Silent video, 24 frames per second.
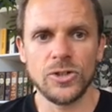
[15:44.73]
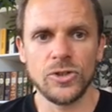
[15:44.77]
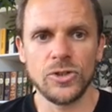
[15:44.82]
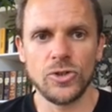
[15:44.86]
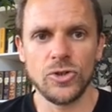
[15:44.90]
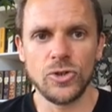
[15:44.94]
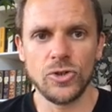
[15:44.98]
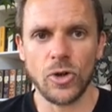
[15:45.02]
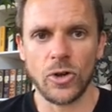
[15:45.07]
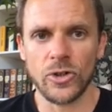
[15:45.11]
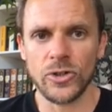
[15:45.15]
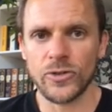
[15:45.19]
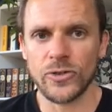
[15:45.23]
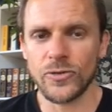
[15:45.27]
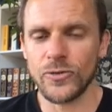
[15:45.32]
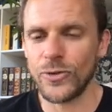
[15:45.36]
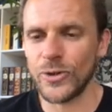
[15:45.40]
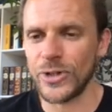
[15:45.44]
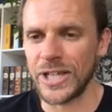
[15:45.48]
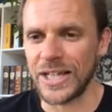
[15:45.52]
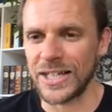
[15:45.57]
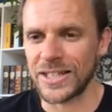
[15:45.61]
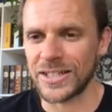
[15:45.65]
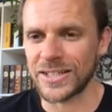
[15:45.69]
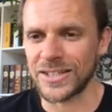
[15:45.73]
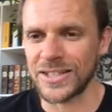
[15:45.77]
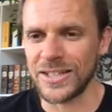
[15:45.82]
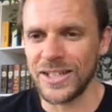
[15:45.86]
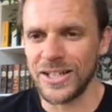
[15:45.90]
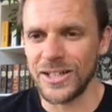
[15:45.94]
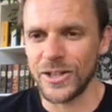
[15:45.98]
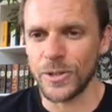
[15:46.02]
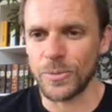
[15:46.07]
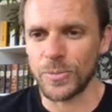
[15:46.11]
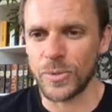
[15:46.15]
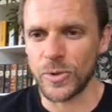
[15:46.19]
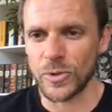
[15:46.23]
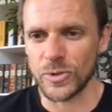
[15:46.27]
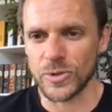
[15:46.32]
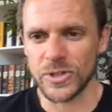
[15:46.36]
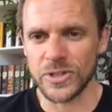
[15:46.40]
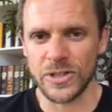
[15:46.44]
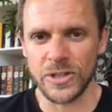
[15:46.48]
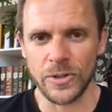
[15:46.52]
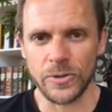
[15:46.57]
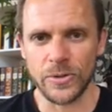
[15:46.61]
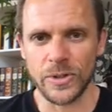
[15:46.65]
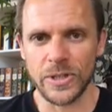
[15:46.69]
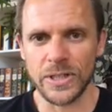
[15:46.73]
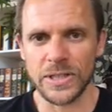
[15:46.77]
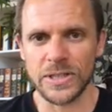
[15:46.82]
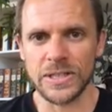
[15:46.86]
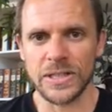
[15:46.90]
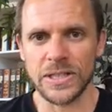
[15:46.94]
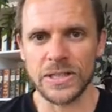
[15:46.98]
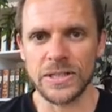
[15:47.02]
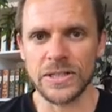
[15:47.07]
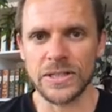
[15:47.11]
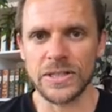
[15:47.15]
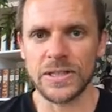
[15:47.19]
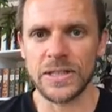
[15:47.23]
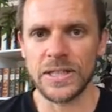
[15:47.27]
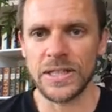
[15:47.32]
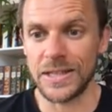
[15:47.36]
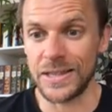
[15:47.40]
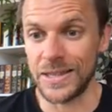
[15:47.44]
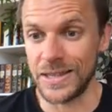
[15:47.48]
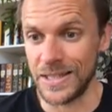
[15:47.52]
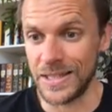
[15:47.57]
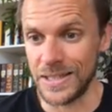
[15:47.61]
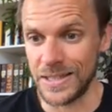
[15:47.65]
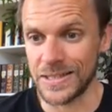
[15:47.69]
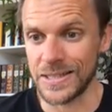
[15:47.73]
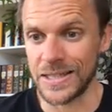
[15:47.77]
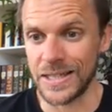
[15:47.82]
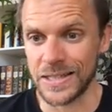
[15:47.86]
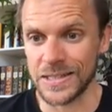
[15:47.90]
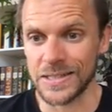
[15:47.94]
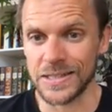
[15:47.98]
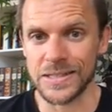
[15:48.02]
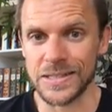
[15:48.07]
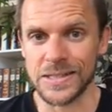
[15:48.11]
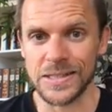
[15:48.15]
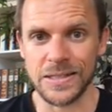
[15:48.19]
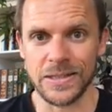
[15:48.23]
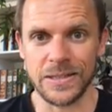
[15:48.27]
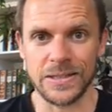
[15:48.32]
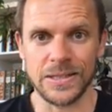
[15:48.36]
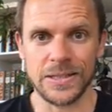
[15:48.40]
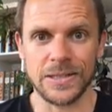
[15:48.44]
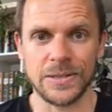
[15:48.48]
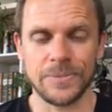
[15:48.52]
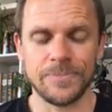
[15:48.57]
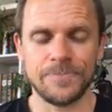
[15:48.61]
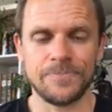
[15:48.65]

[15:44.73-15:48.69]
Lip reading: not forget the posterior tilt in this exercise.